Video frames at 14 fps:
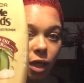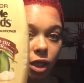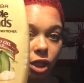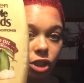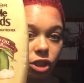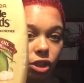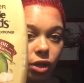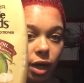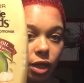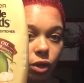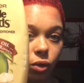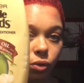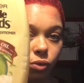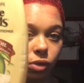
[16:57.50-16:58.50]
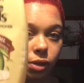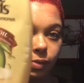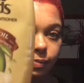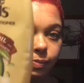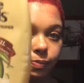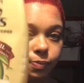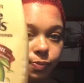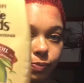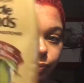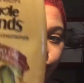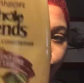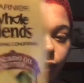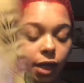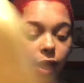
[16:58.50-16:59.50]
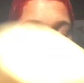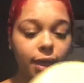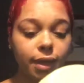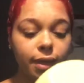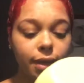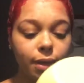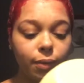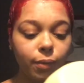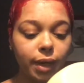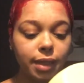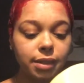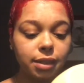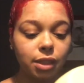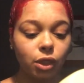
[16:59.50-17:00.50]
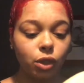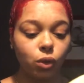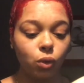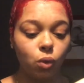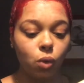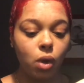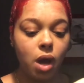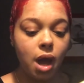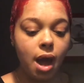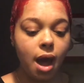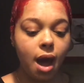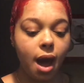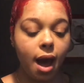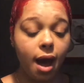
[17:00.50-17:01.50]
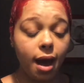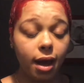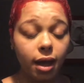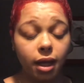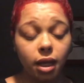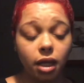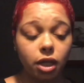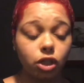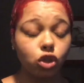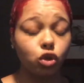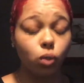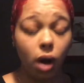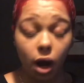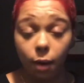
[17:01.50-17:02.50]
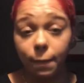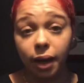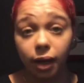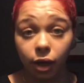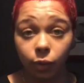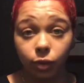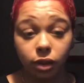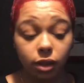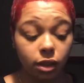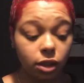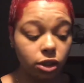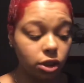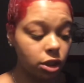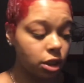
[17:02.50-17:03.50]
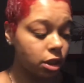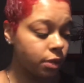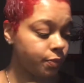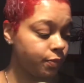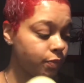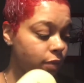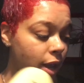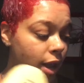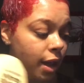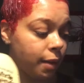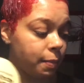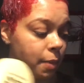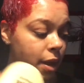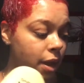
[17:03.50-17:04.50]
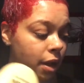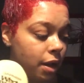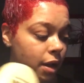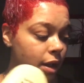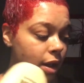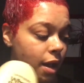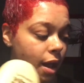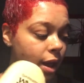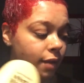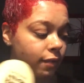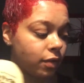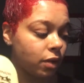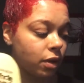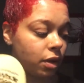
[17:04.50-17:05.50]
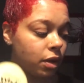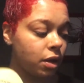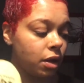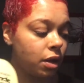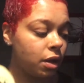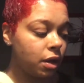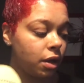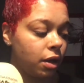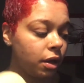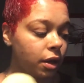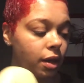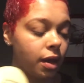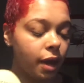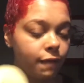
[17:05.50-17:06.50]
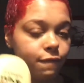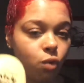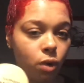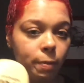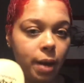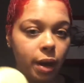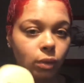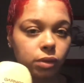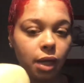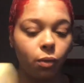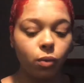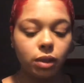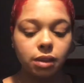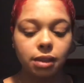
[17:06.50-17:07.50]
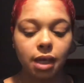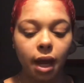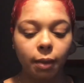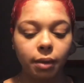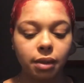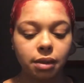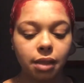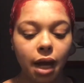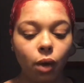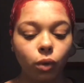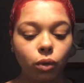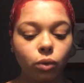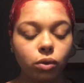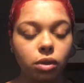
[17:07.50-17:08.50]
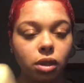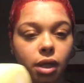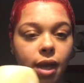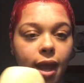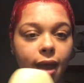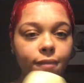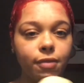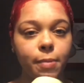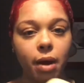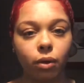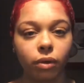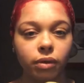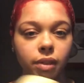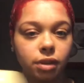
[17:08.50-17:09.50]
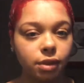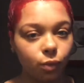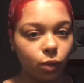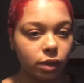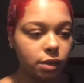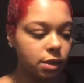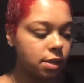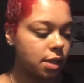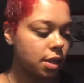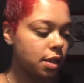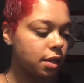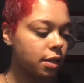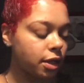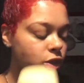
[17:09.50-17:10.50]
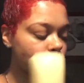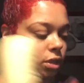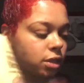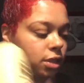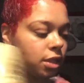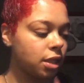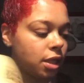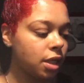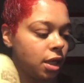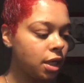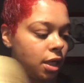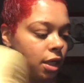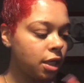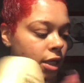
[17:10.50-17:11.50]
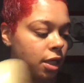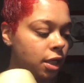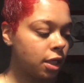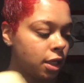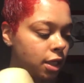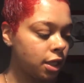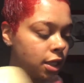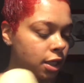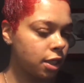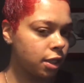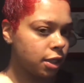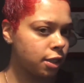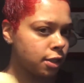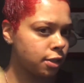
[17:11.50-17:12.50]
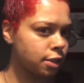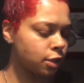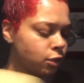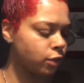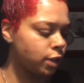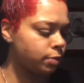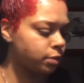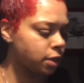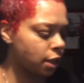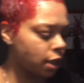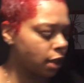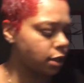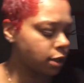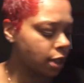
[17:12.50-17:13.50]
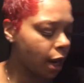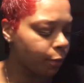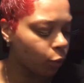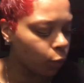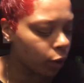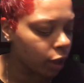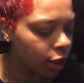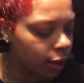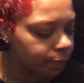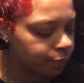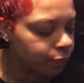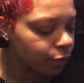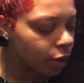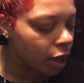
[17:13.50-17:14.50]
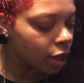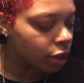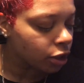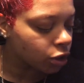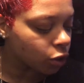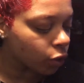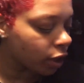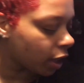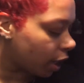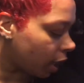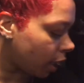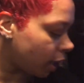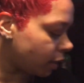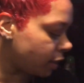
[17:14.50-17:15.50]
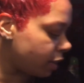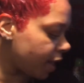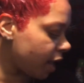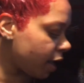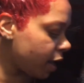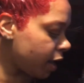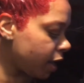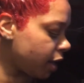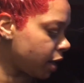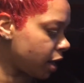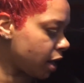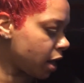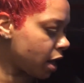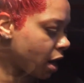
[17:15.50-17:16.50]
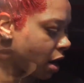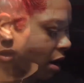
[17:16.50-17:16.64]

conditioner I use. And when I tell you I drown my hair with conditioner, I have to get like 4 bottles at one time, because I'll use a good half a bottle of this in one sitting. As you can see, it's a little empty. It's time to re-up. So yeah, and then